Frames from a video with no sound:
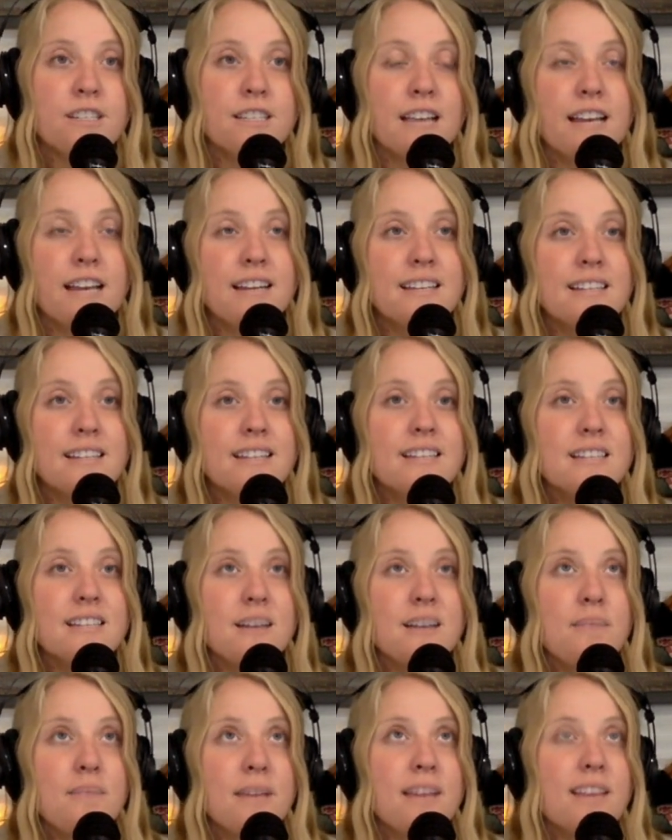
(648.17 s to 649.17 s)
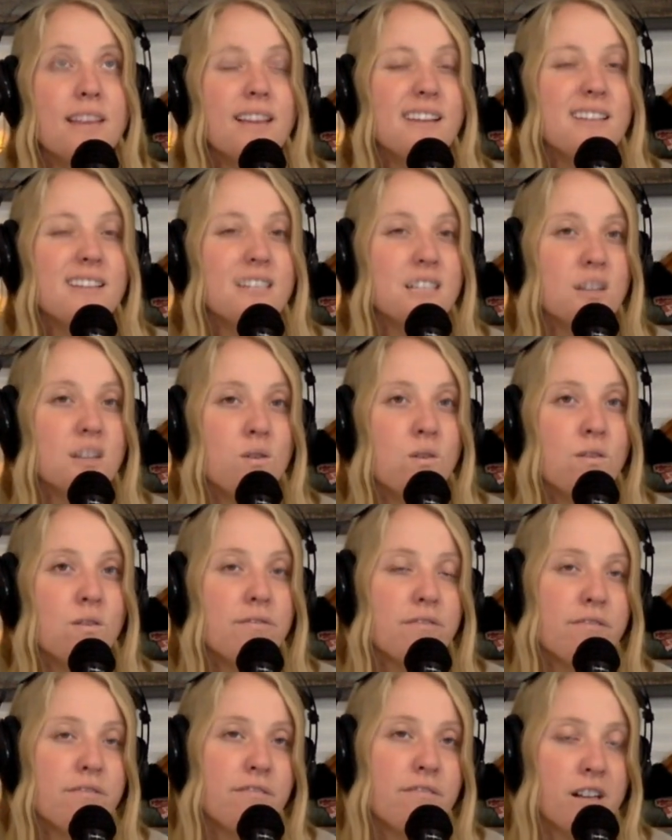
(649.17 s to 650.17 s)
and is it something that is soul
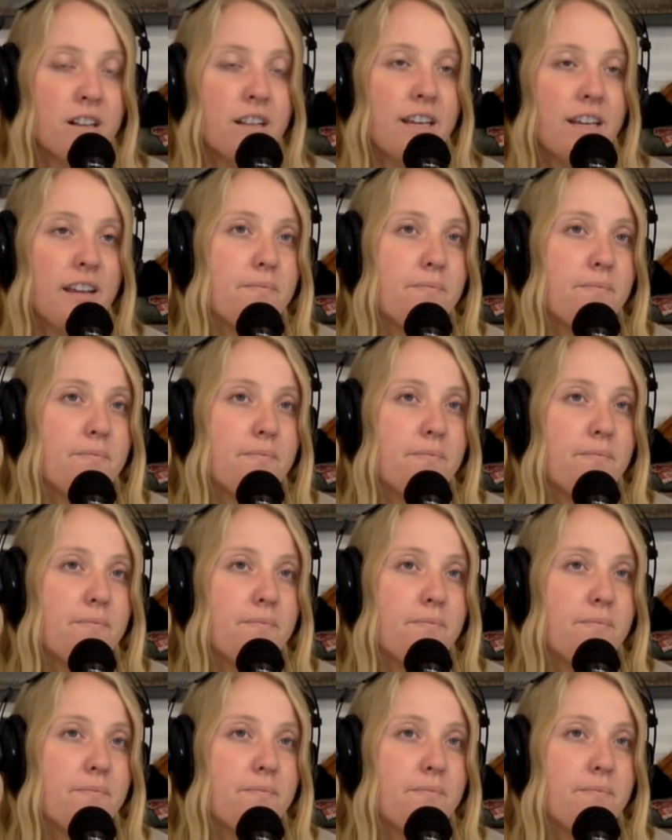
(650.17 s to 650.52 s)
fulfilling